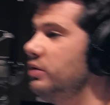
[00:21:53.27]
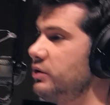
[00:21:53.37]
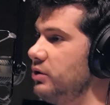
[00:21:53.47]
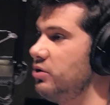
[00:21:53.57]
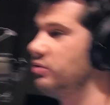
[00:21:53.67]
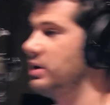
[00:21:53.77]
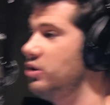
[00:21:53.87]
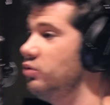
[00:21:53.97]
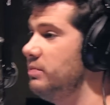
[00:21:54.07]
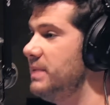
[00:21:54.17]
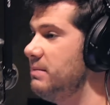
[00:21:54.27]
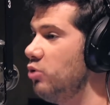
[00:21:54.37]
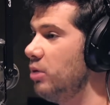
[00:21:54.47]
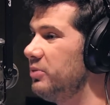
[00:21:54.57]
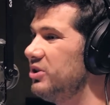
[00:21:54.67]
the surgery who would be
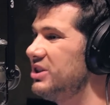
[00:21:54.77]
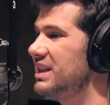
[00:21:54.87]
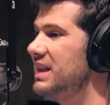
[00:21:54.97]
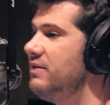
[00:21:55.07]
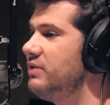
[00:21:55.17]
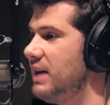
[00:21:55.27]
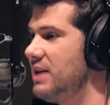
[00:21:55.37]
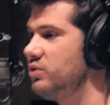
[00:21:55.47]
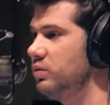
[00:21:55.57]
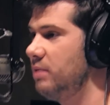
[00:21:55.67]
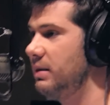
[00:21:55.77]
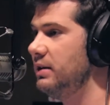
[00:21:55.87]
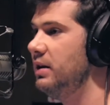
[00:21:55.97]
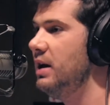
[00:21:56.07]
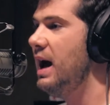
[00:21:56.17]
more perceived as women.